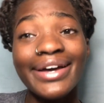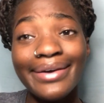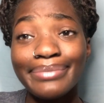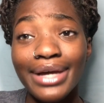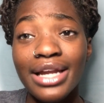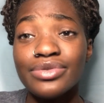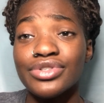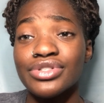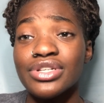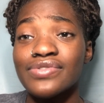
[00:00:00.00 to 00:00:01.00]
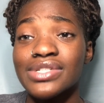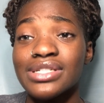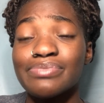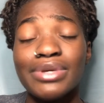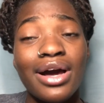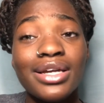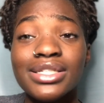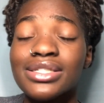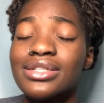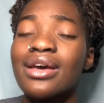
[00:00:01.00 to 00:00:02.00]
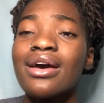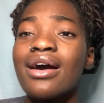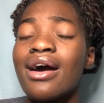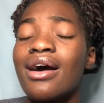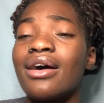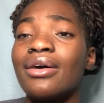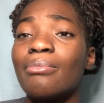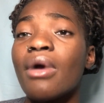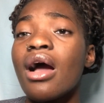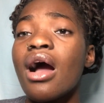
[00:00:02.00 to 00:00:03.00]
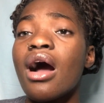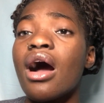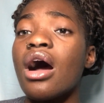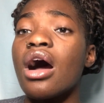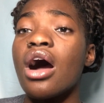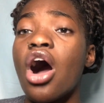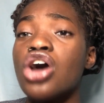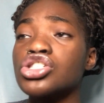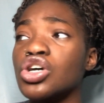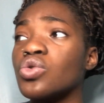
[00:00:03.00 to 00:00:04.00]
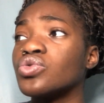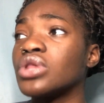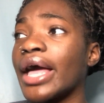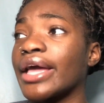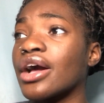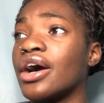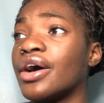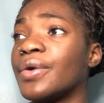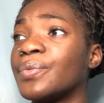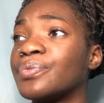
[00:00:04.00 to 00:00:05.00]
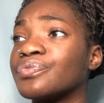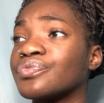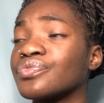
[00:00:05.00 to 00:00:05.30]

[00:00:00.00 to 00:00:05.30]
be honest with yourself, sis. Be honest. Also, like, I'm